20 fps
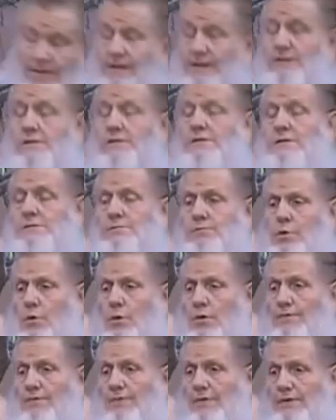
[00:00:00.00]
Now, this is
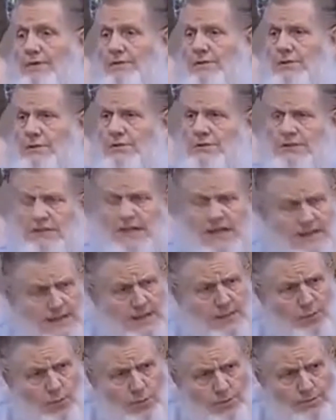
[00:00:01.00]
important for us to
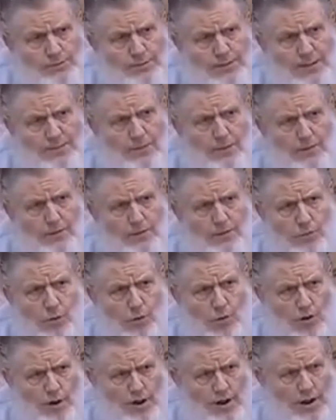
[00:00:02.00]
understand that when people are
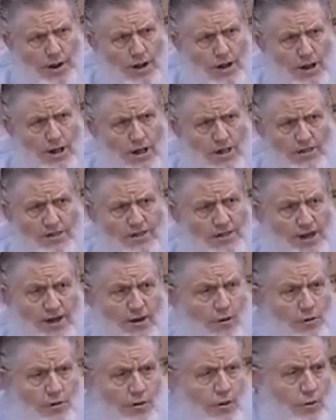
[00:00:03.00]
born,
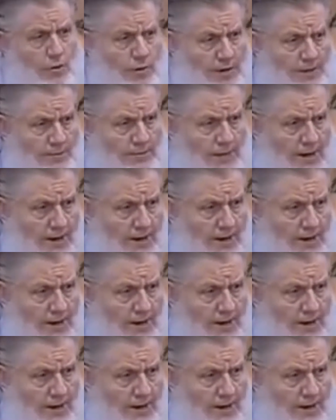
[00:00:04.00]
they don't know any